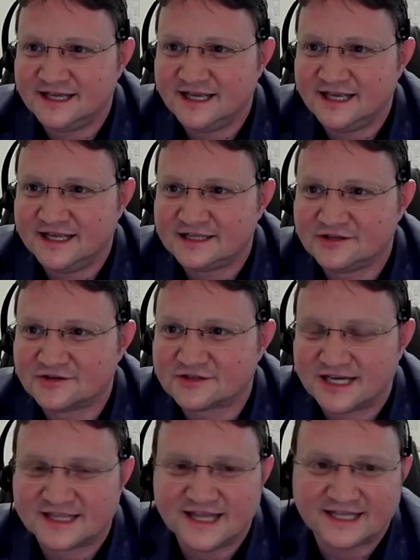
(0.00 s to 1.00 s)
it looks
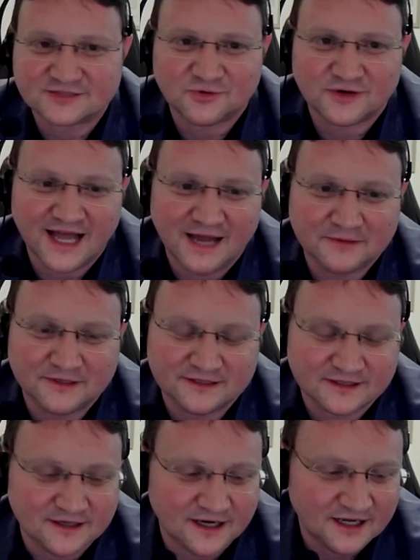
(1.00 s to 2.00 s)
like that's what
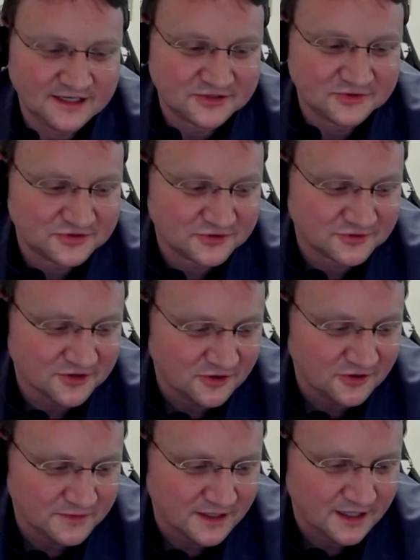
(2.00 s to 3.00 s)
happened to
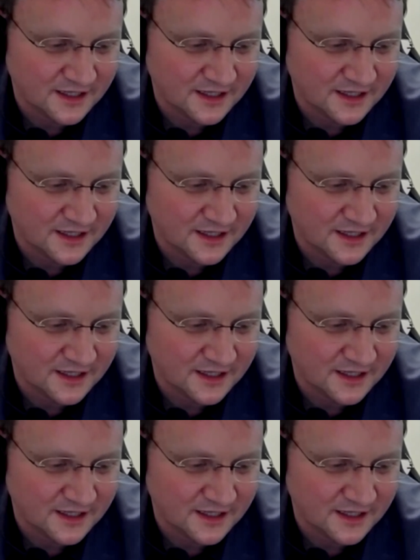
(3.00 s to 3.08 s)
Rome.